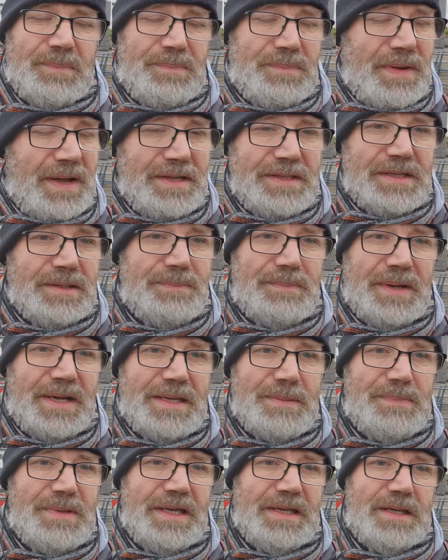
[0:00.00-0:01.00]
either
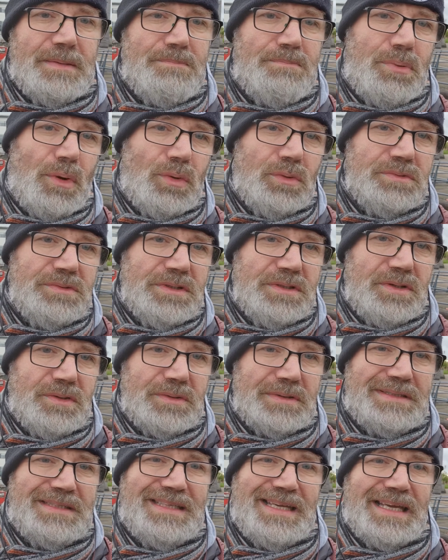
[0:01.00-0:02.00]
by being emboldened
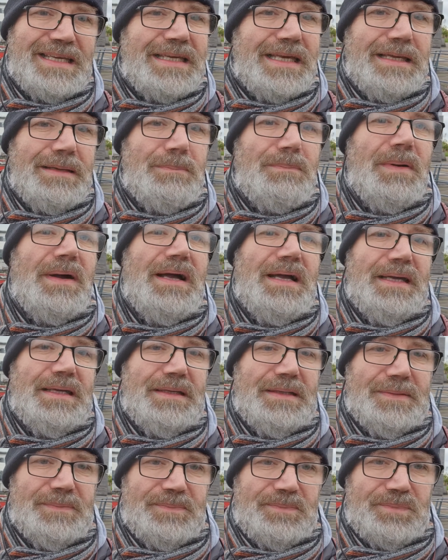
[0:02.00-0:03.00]
or kicking
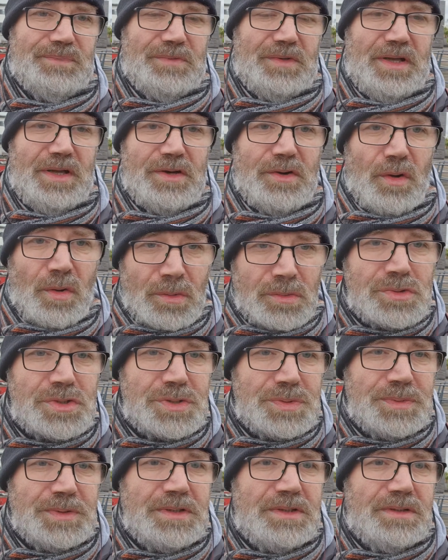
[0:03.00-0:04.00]
back, are
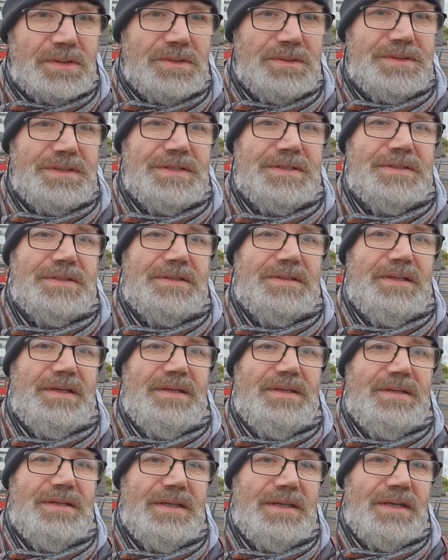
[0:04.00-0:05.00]
also included
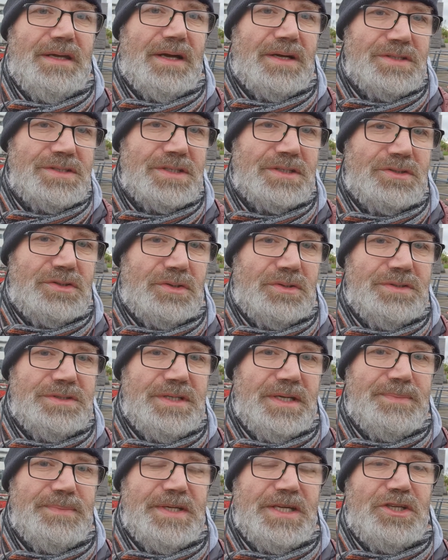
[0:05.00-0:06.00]
in the utter
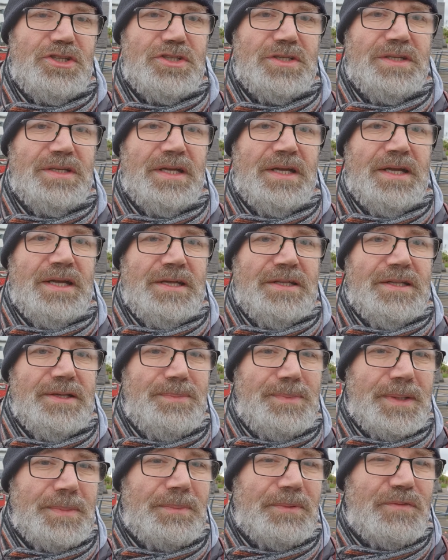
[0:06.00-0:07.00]
condemnation that
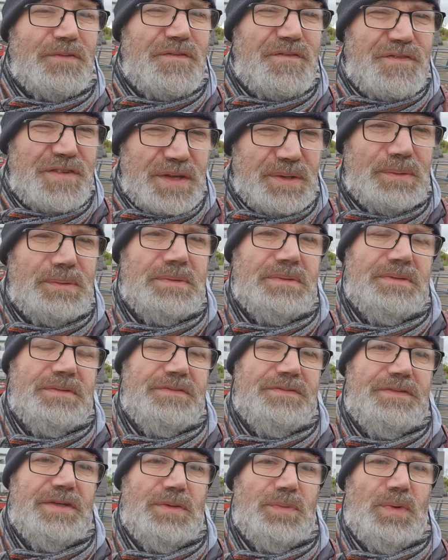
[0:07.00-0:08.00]
people feel
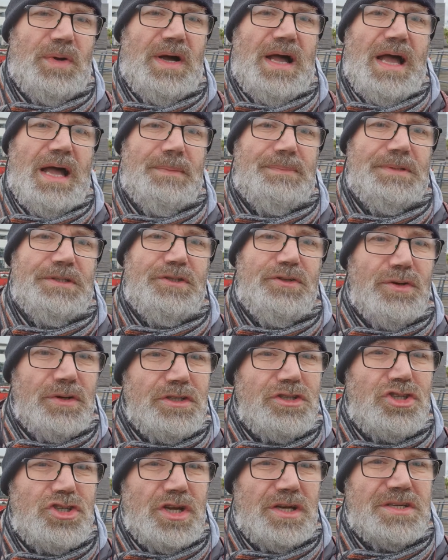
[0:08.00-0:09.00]
for what happened.
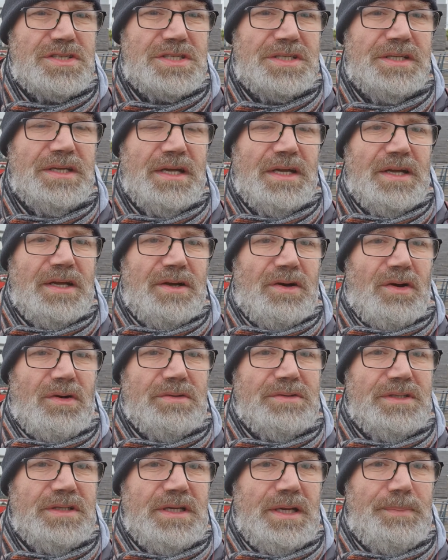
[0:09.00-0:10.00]
Not just
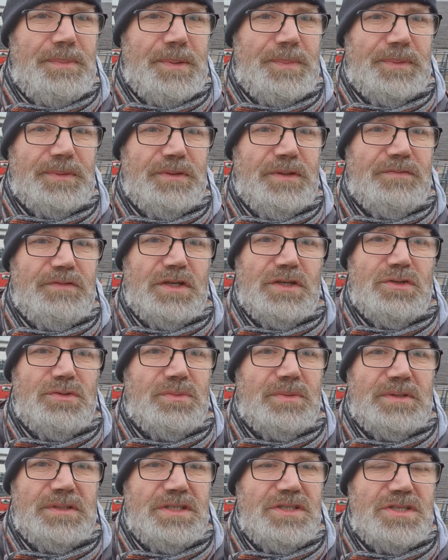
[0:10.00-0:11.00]
ordinary people who've got
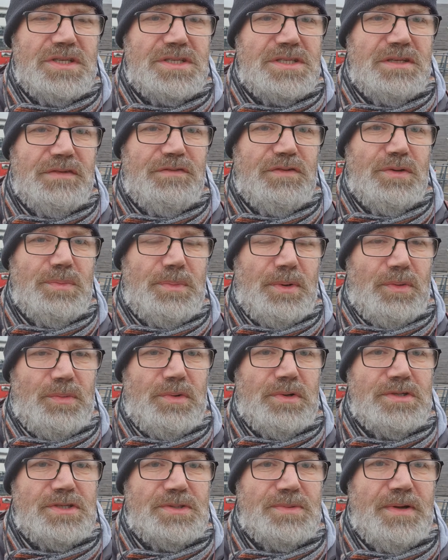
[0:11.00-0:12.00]
no allegiance to football
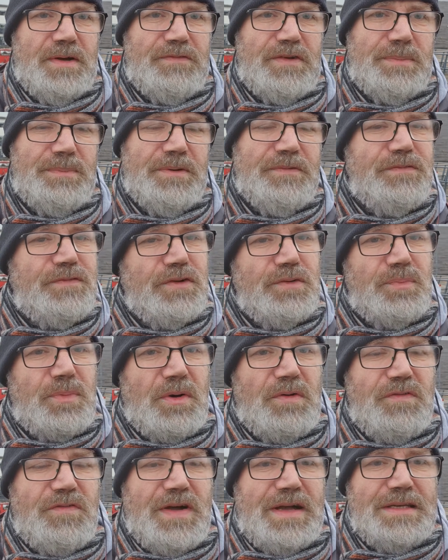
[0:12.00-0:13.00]
whatsoever, but
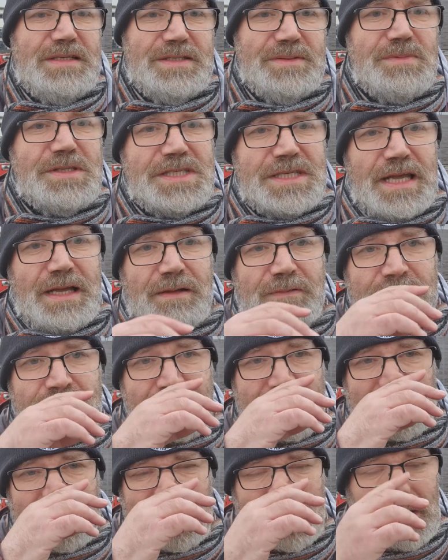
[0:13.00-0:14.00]
football fans
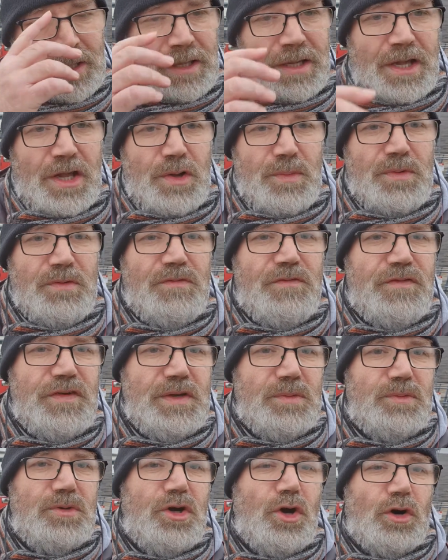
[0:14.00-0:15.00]
themselves, who will
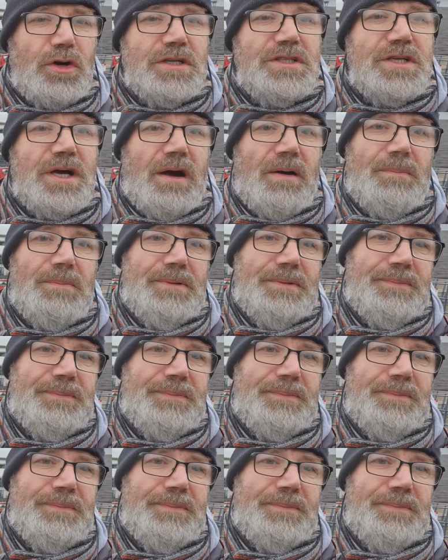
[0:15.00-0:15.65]
feel caught up